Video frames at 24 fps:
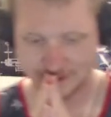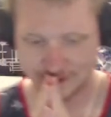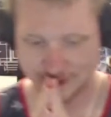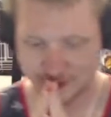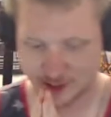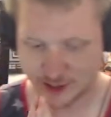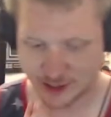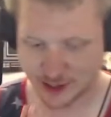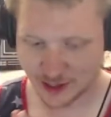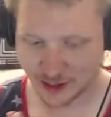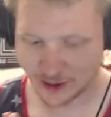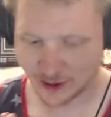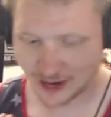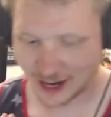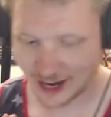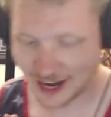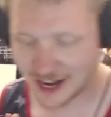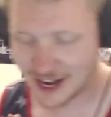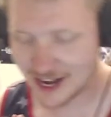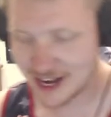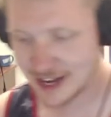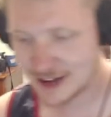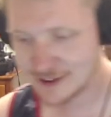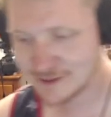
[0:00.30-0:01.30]
So
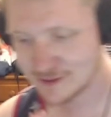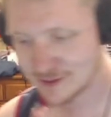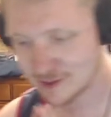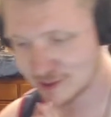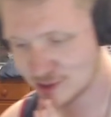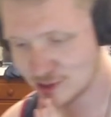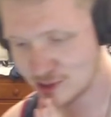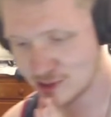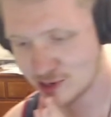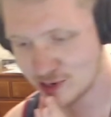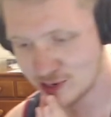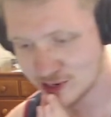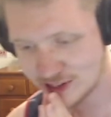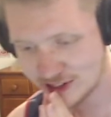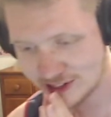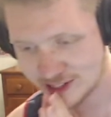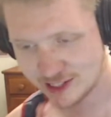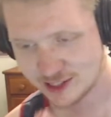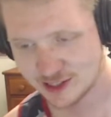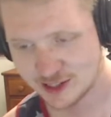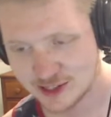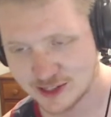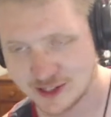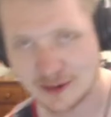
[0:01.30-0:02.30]
I have learned
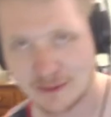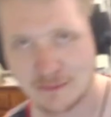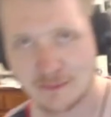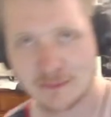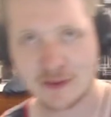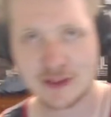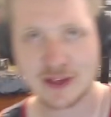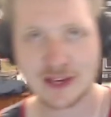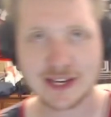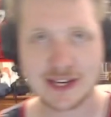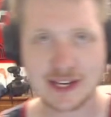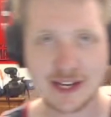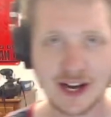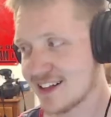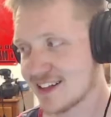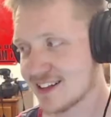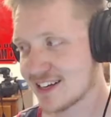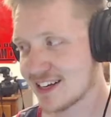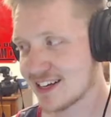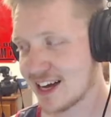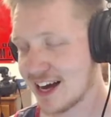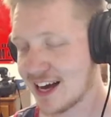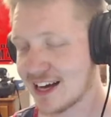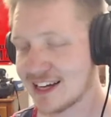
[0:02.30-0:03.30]
something
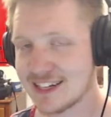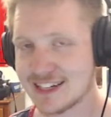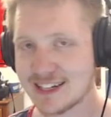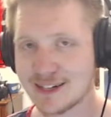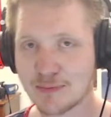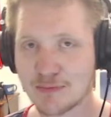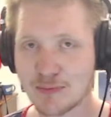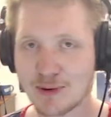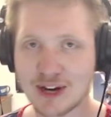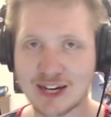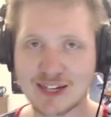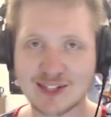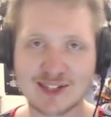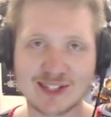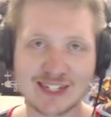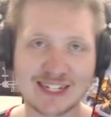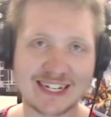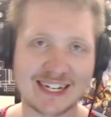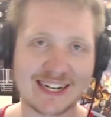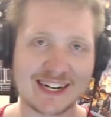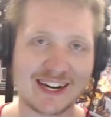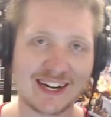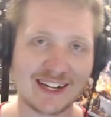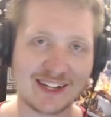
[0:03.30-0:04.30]
kind of
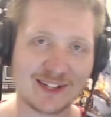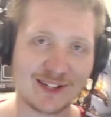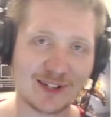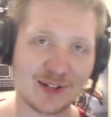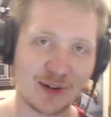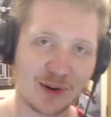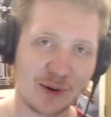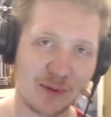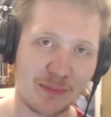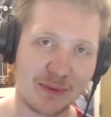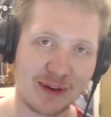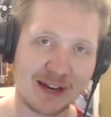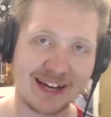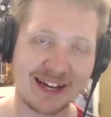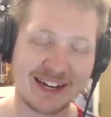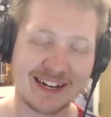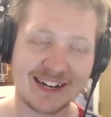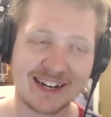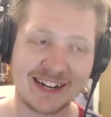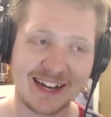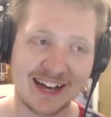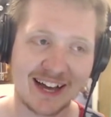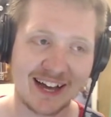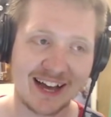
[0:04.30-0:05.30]
depressing a little bit,
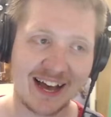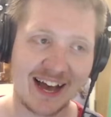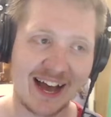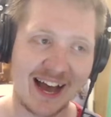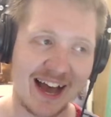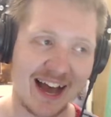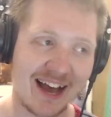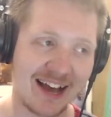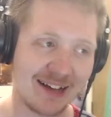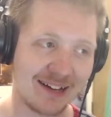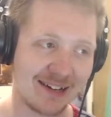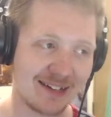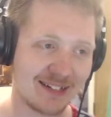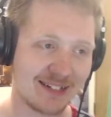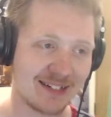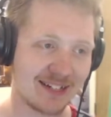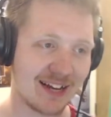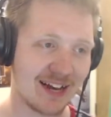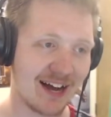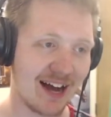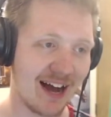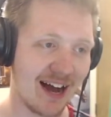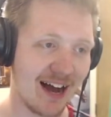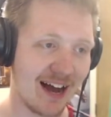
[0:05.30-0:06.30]
and
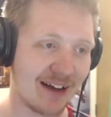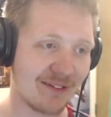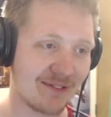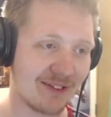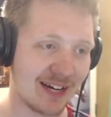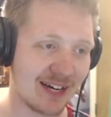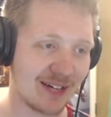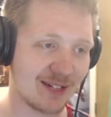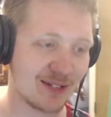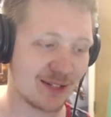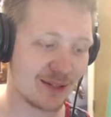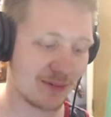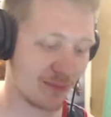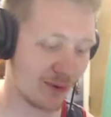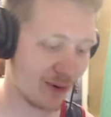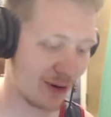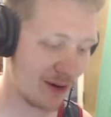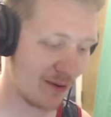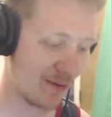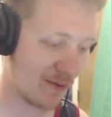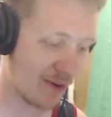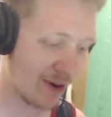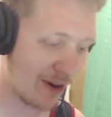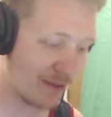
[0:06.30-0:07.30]
I've gotten to the
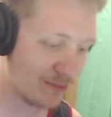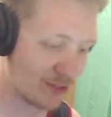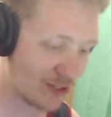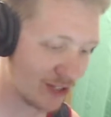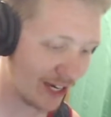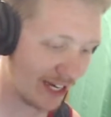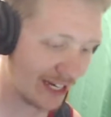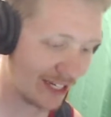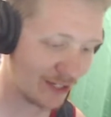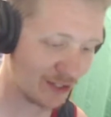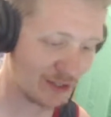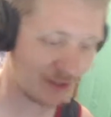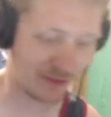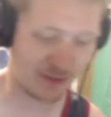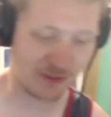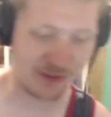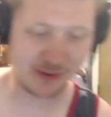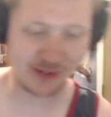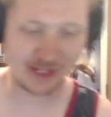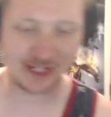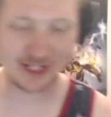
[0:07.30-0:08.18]
point where I'm trying to ruin